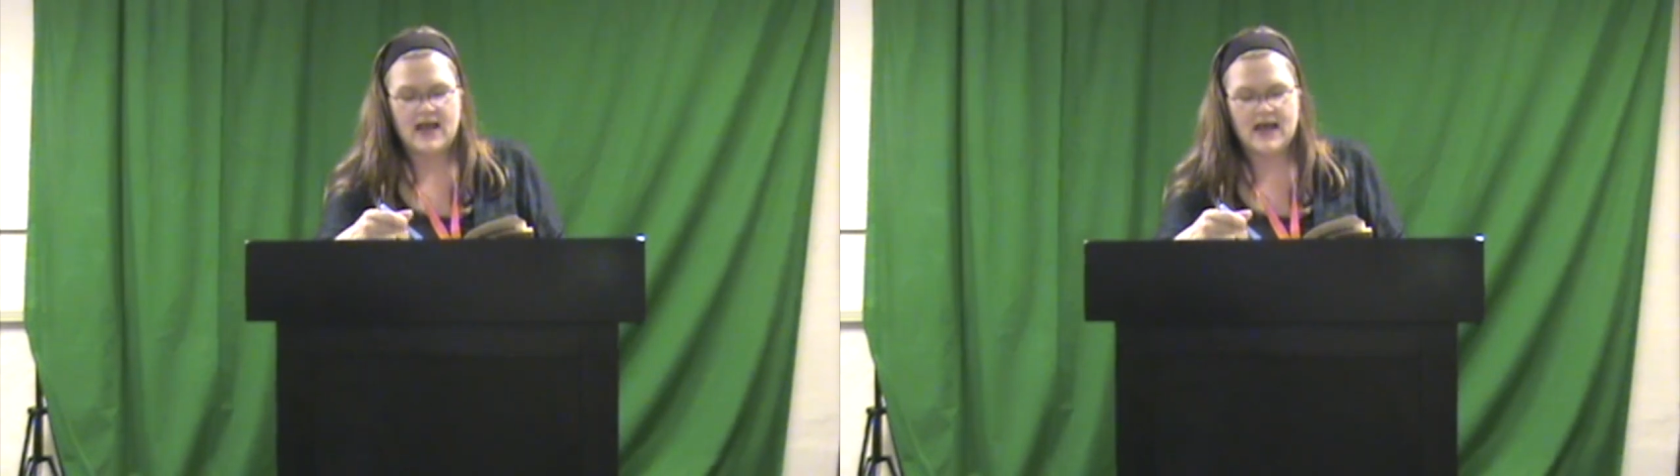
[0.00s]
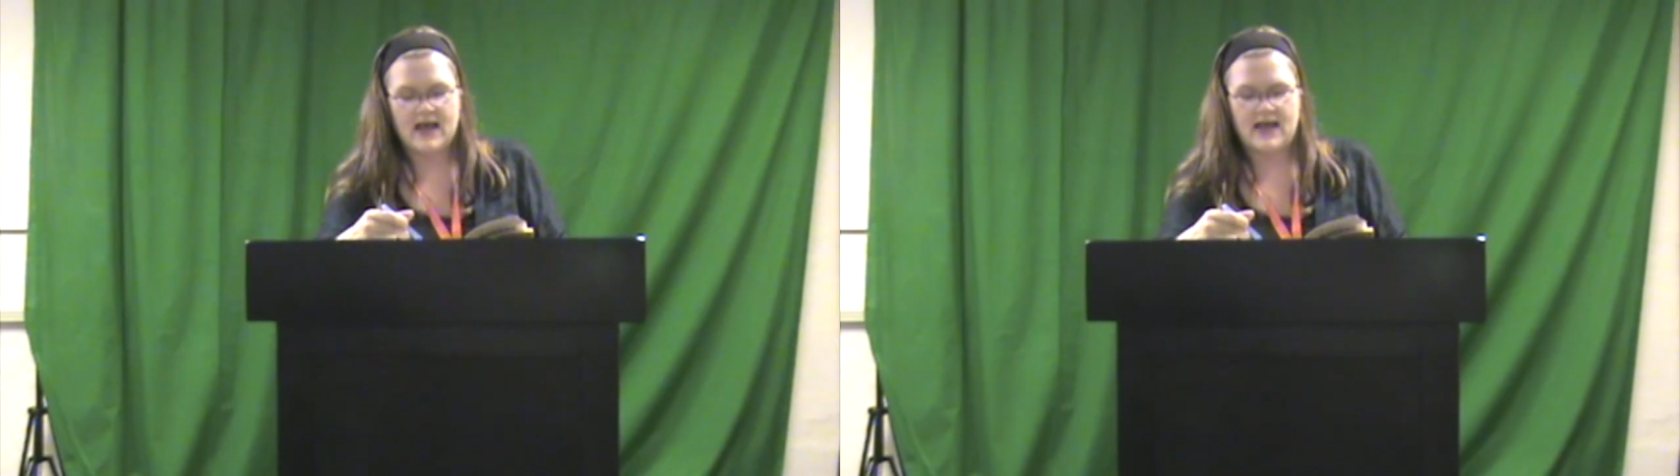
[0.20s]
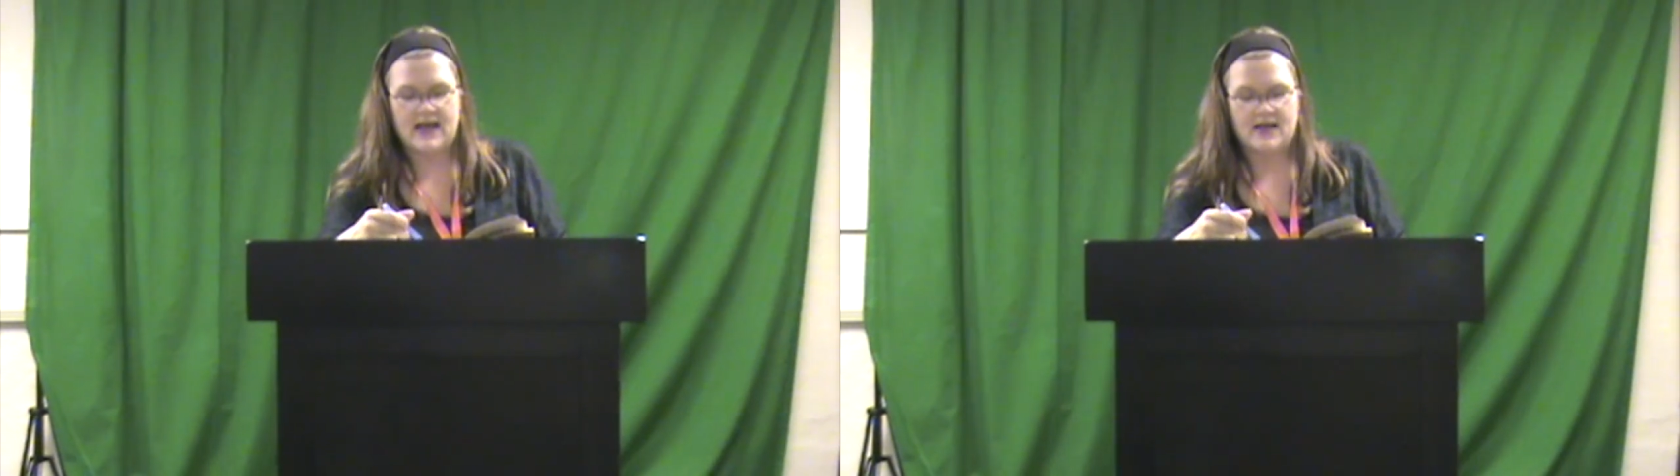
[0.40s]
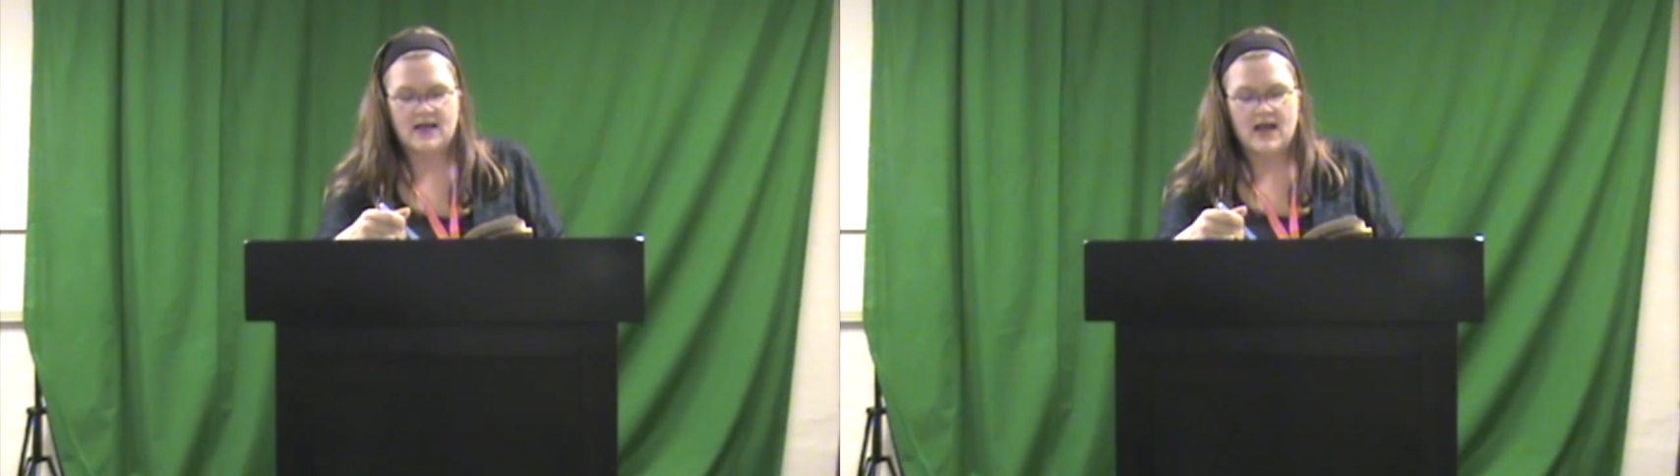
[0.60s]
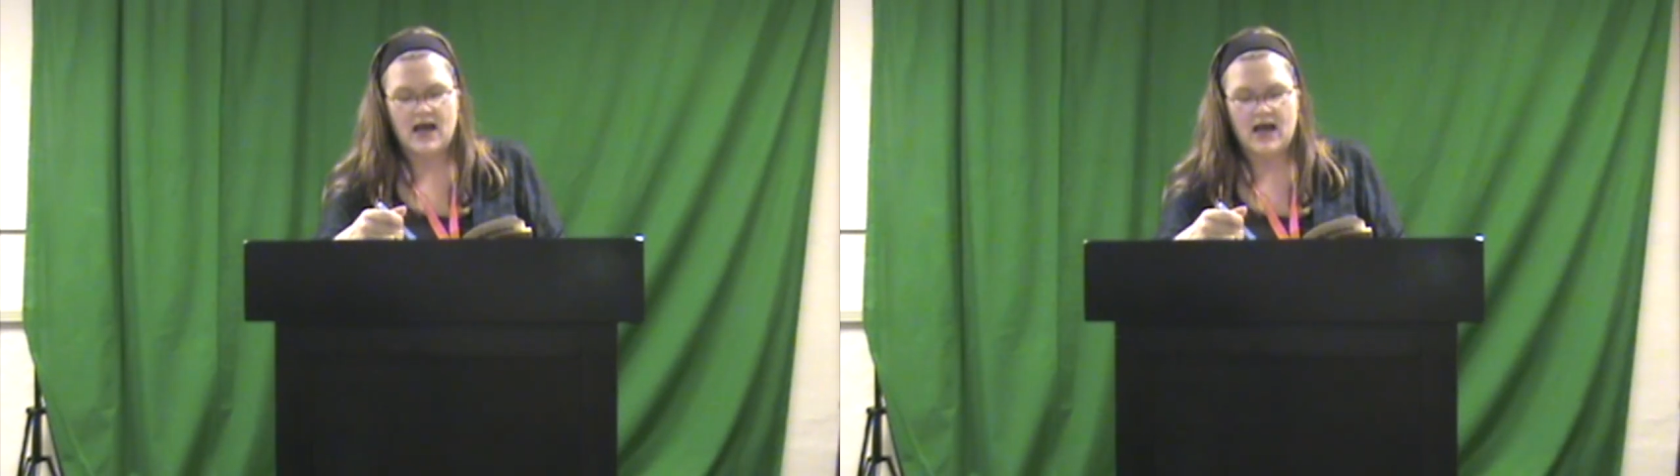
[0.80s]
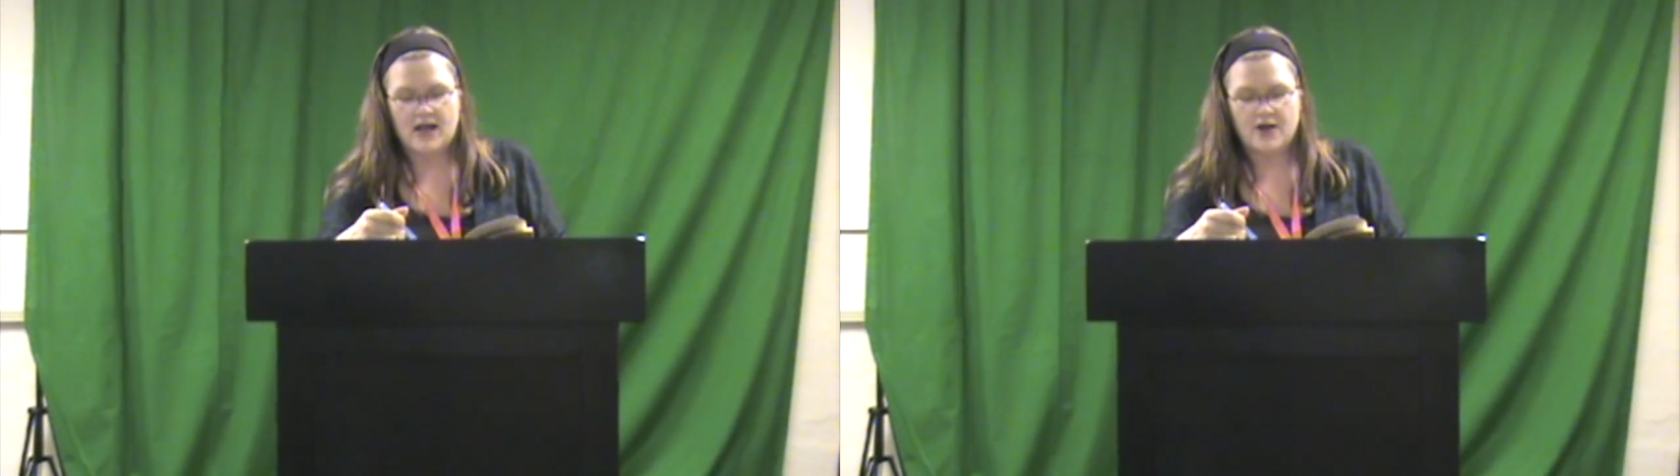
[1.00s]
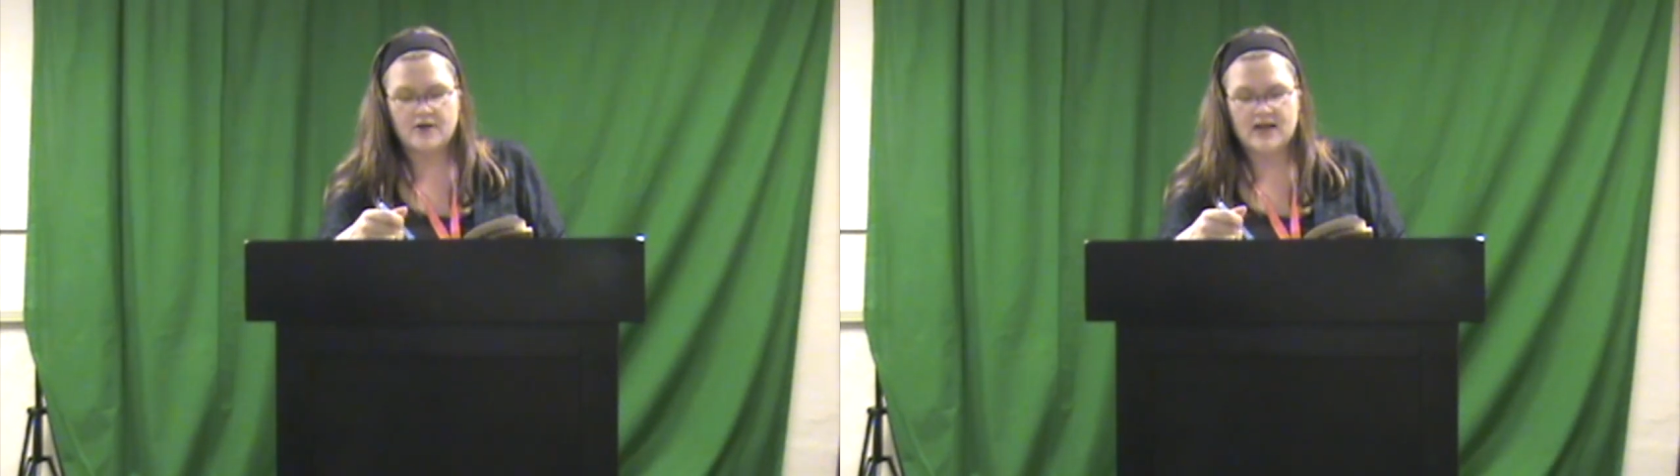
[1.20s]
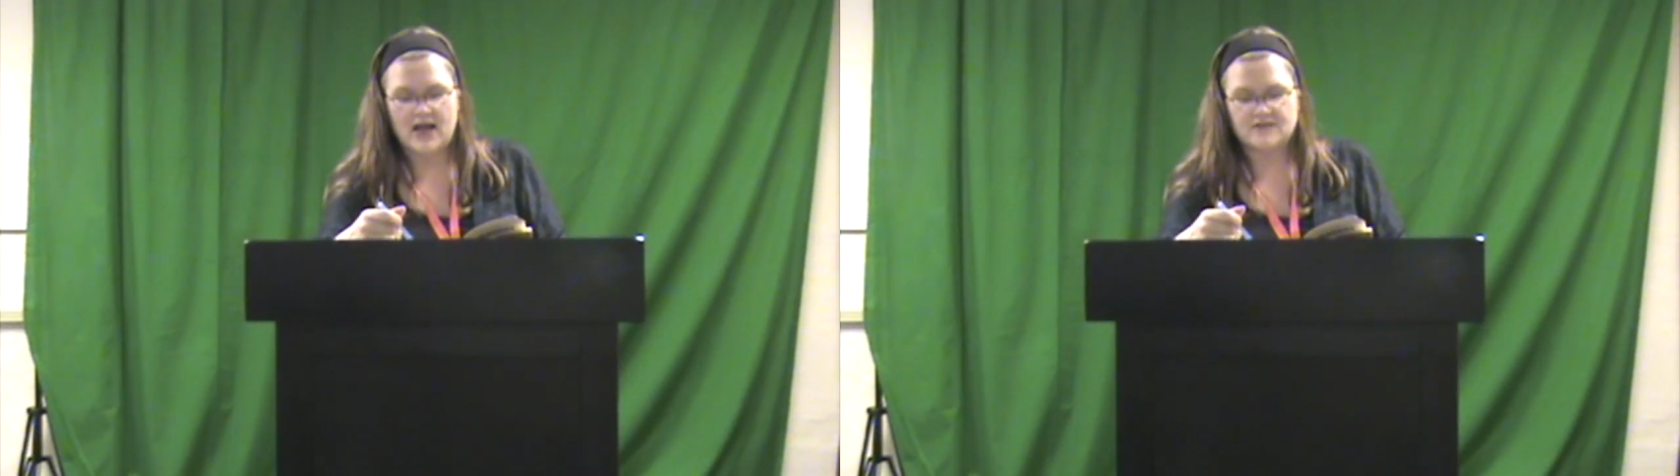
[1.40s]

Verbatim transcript: Hey, I hurry